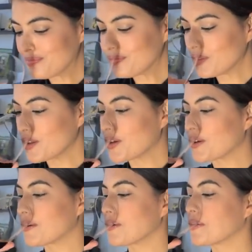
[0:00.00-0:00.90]

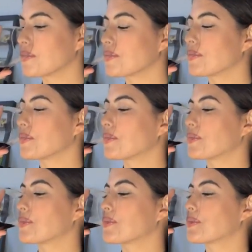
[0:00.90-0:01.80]

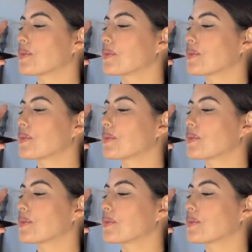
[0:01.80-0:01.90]
No one is speaking in this clip.